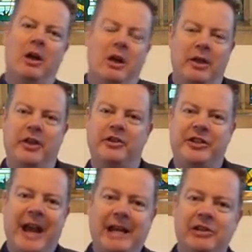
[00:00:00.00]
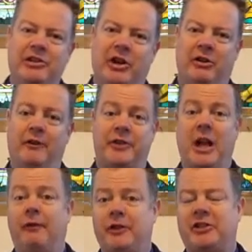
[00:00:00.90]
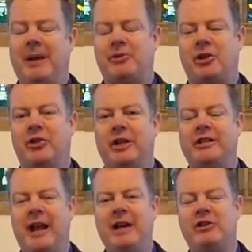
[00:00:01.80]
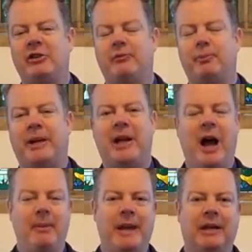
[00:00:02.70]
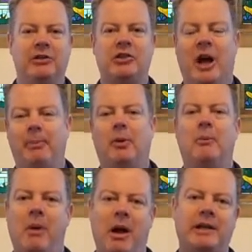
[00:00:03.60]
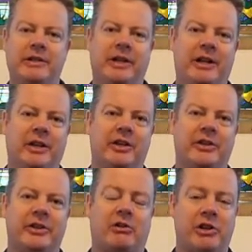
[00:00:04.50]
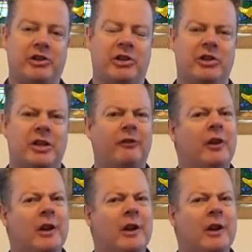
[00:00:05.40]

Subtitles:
the danger of self-deception, the danger of becoming double-minded as Christians, of